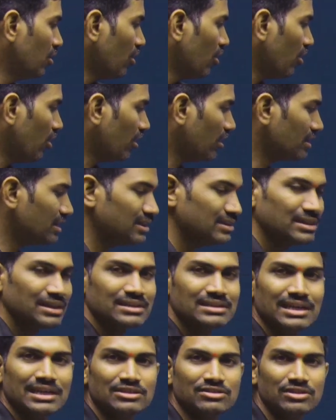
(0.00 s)
All these are
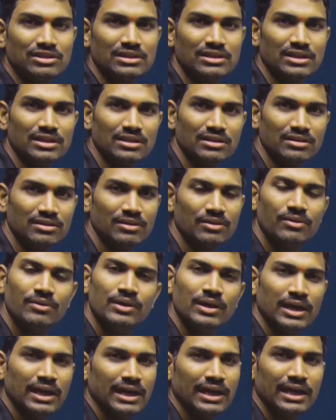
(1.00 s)
saturated.
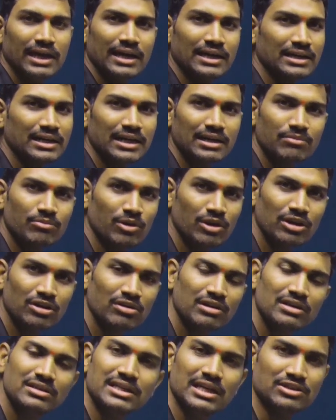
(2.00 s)
Entire
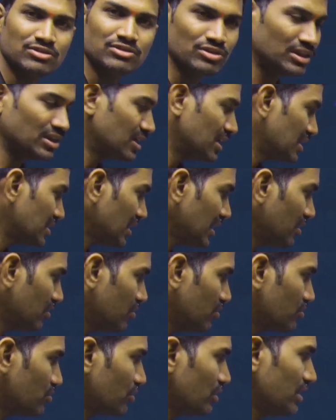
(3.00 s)
molecule is saturated, yes or no?
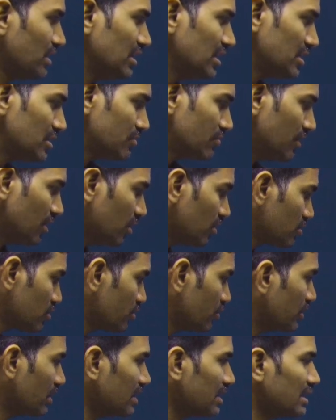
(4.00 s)
So in this way also
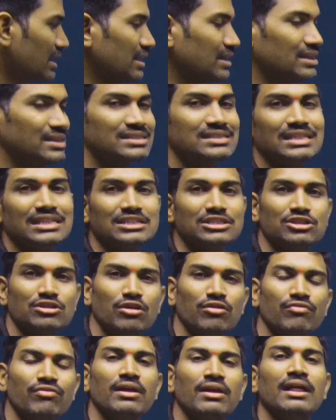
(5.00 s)
you can write the structure
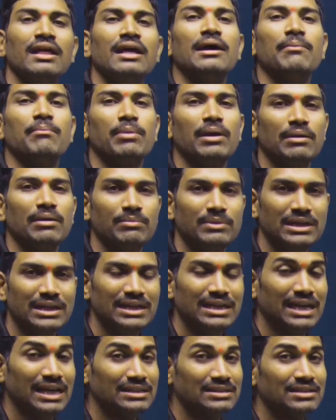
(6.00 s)
of
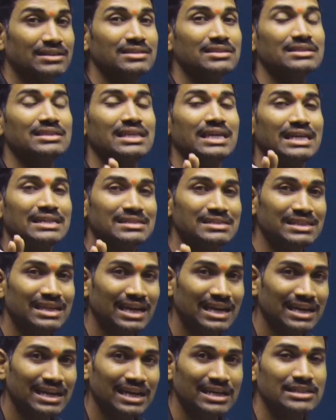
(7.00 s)
palmitic acid. This is the
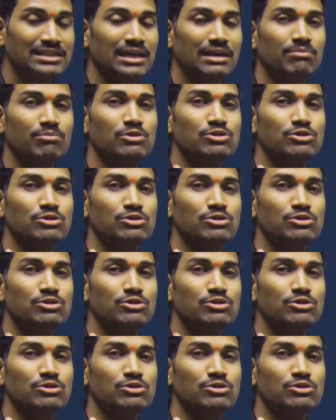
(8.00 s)
NCERT example.